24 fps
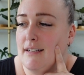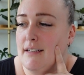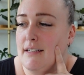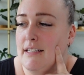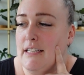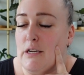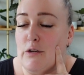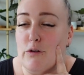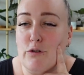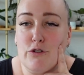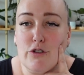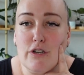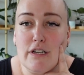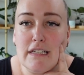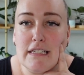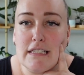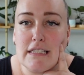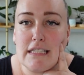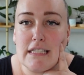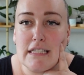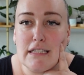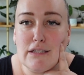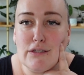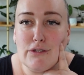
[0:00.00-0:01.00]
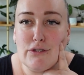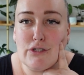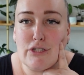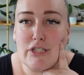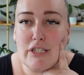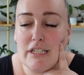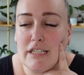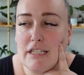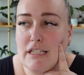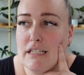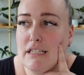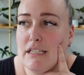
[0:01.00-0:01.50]
nutrient
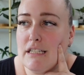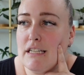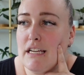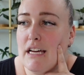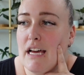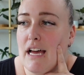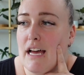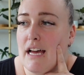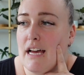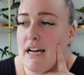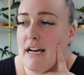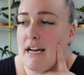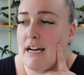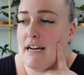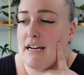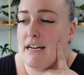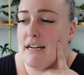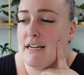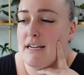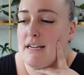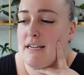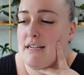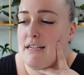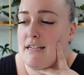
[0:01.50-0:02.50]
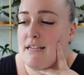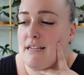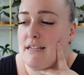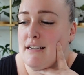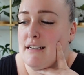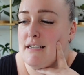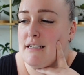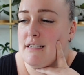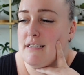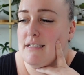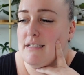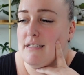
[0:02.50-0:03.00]
solution,
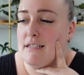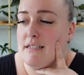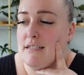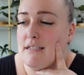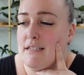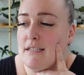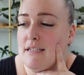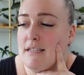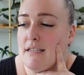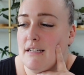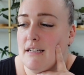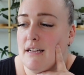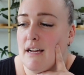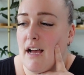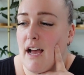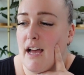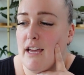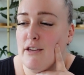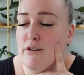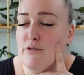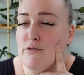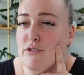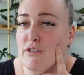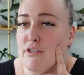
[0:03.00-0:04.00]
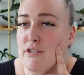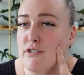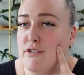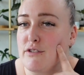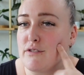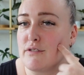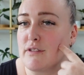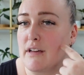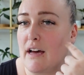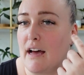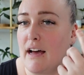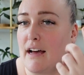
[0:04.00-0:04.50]
and I usually
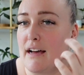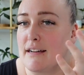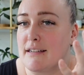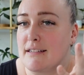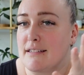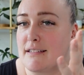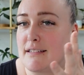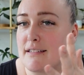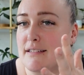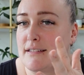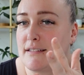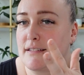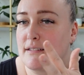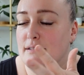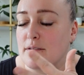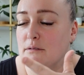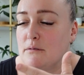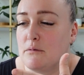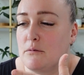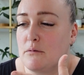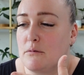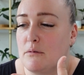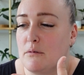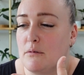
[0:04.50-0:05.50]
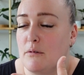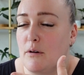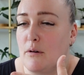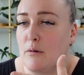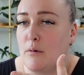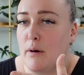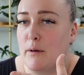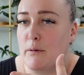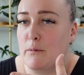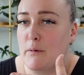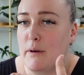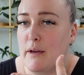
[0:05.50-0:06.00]
do that
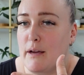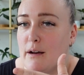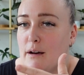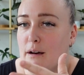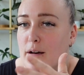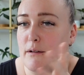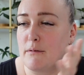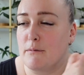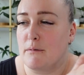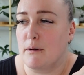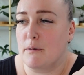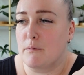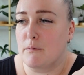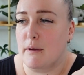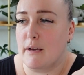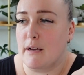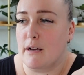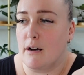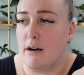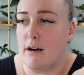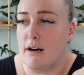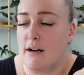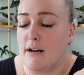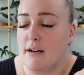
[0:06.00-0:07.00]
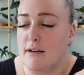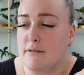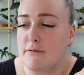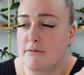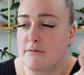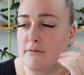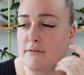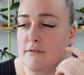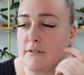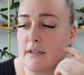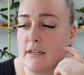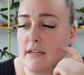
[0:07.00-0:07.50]
1 week on, 1 week
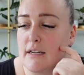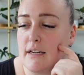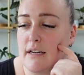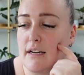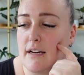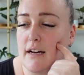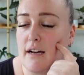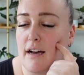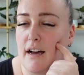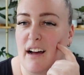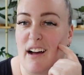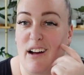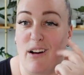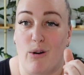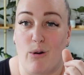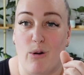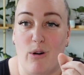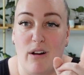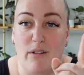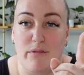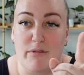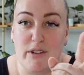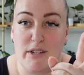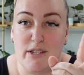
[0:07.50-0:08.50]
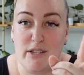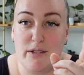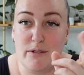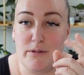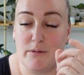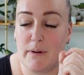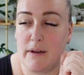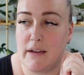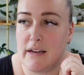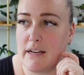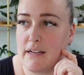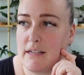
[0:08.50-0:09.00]
off, or every 2
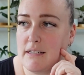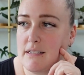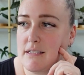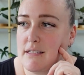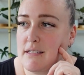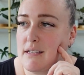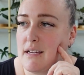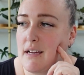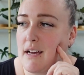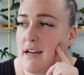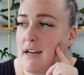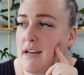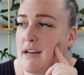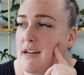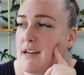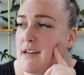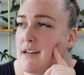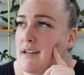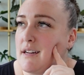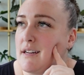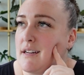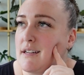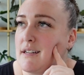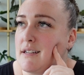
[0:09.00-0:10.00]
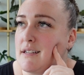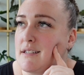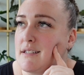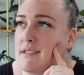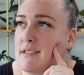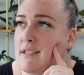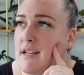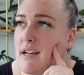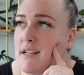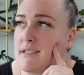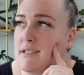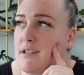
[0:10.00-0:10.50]
weeks, and
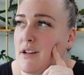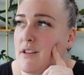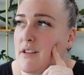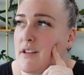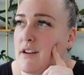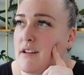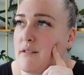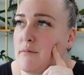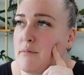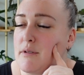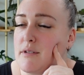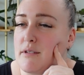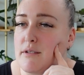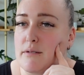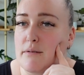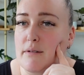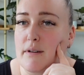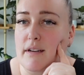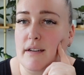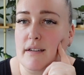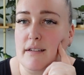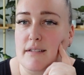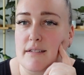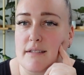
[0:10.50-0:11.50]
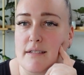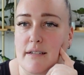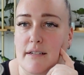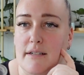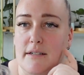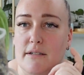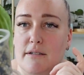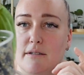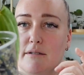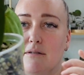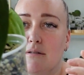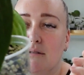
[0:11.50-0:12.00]
that's all that I've been doing.
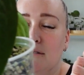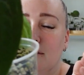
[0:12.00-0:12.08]
So